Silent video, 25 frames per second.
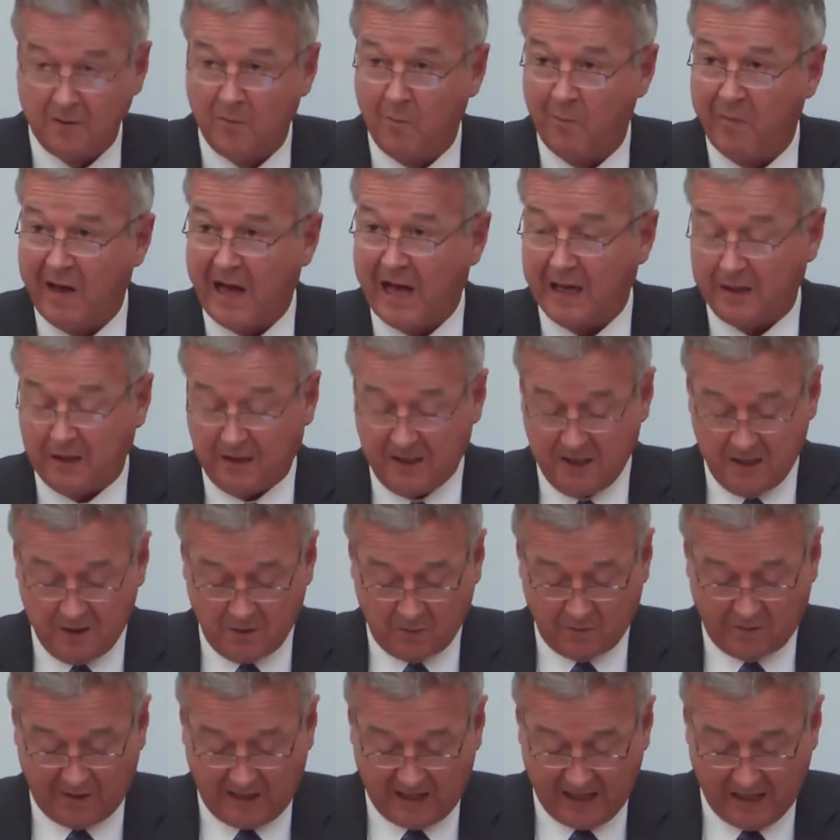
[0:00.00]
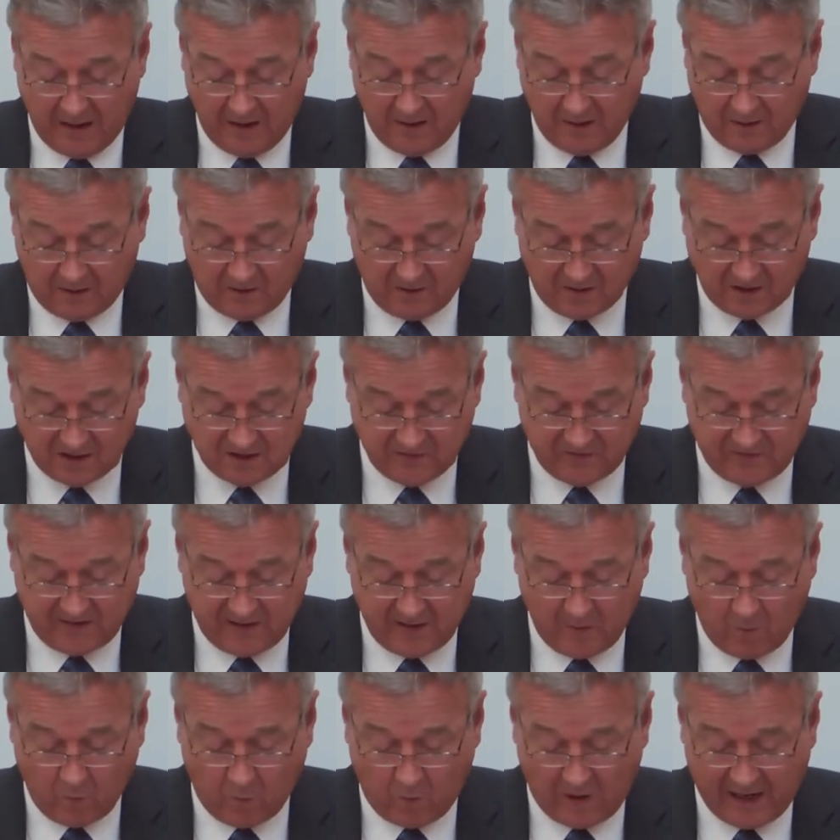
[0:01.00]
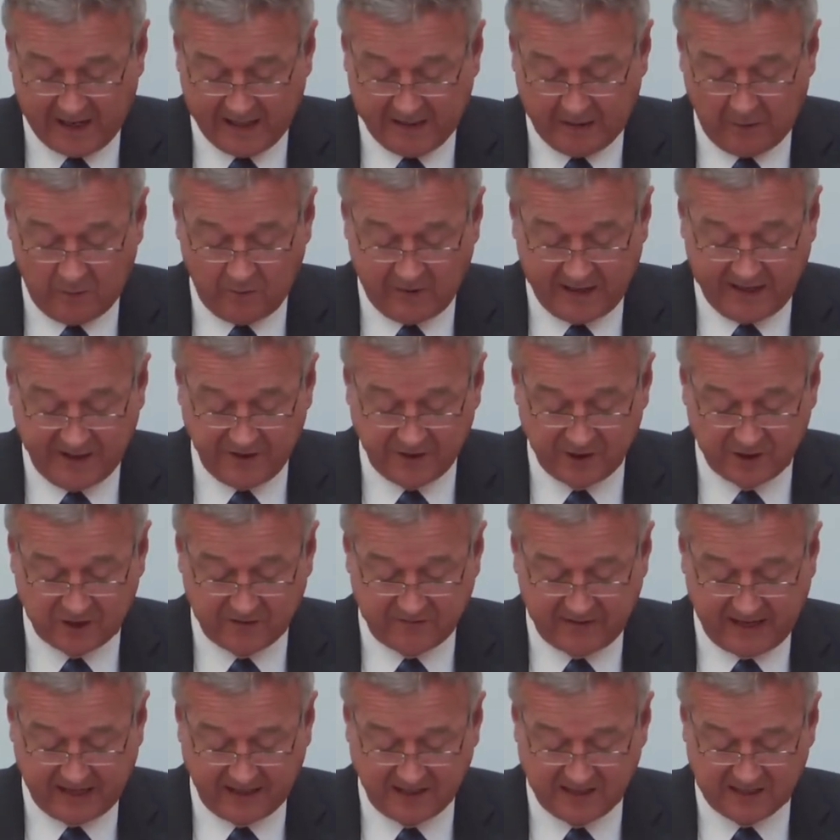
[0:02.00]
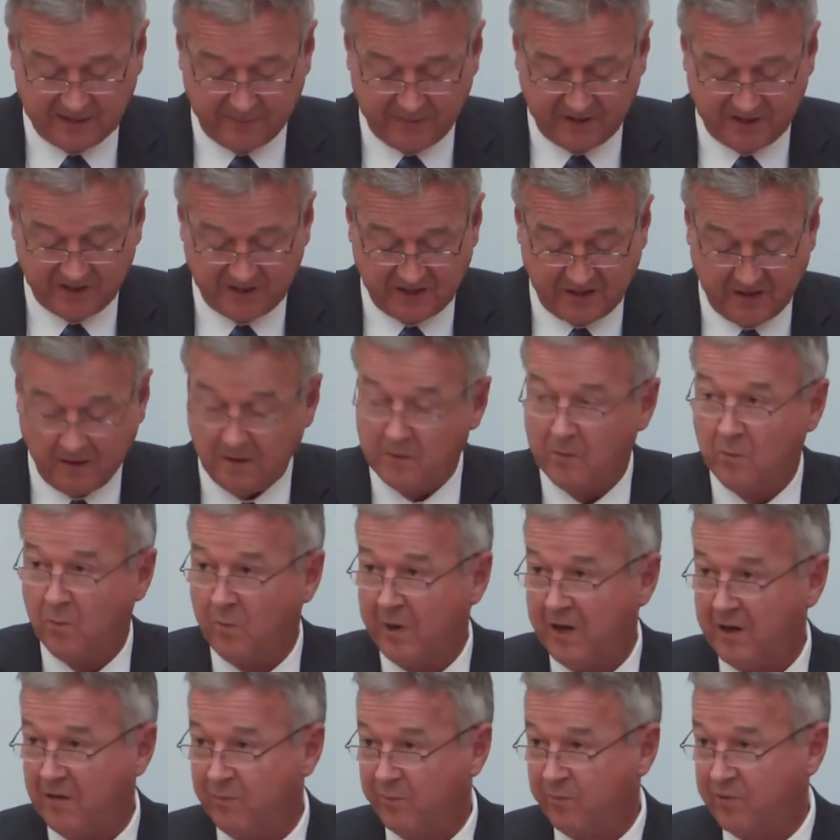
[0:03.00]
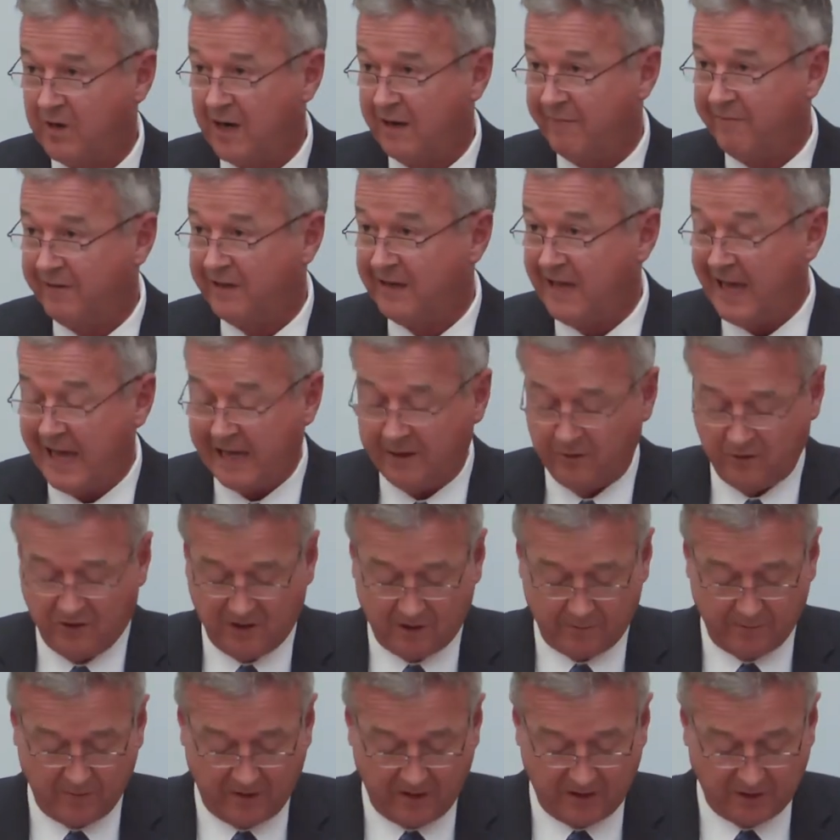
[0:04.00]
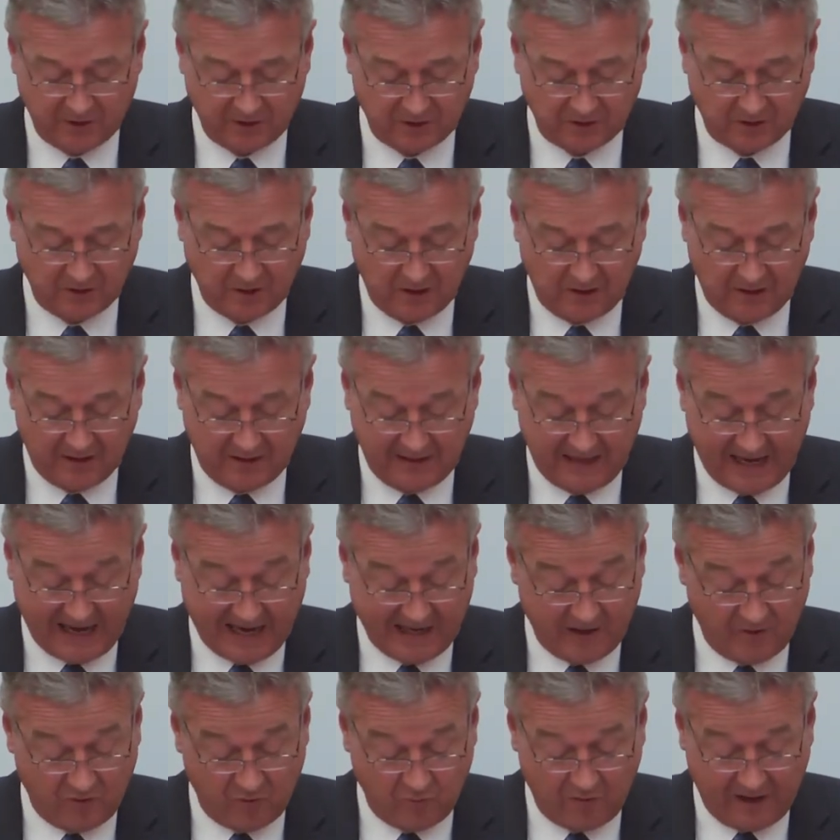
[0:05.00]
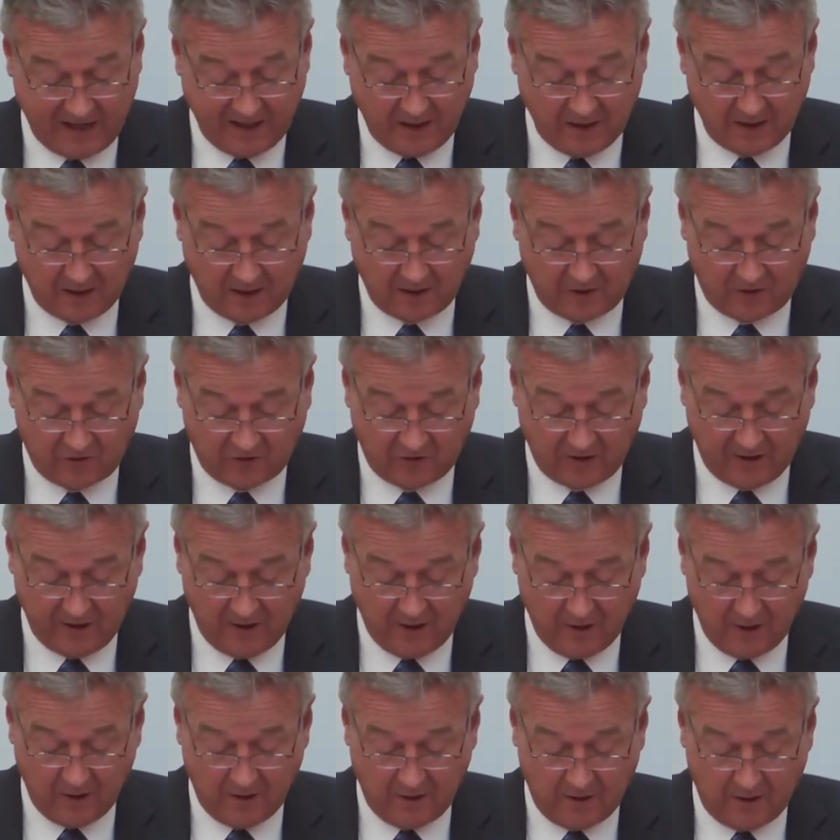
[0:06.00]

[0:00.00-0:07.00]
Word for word: but equally across very wide ranges of activity, both private and commercial and regulatory,